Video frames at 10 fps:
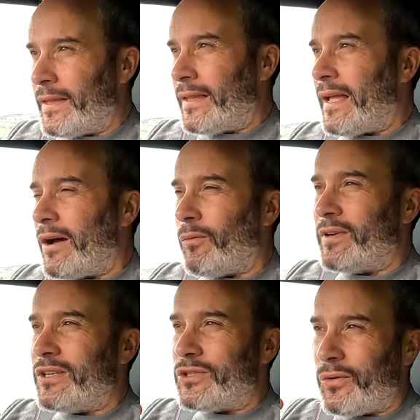Now, when
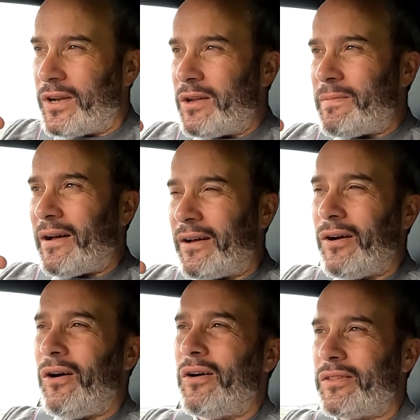you're talking about a
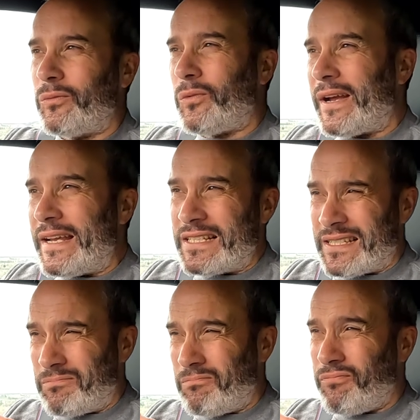car that
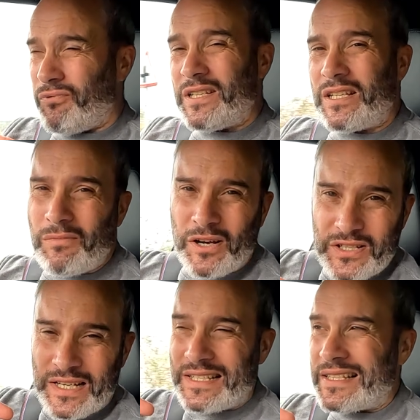weighs pretty much
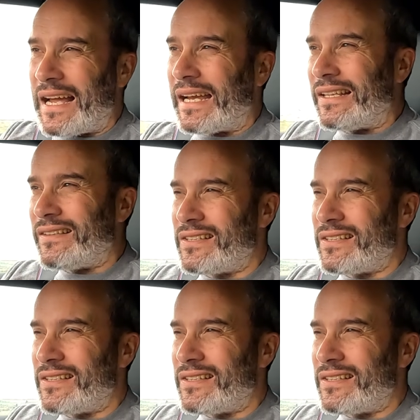exactly the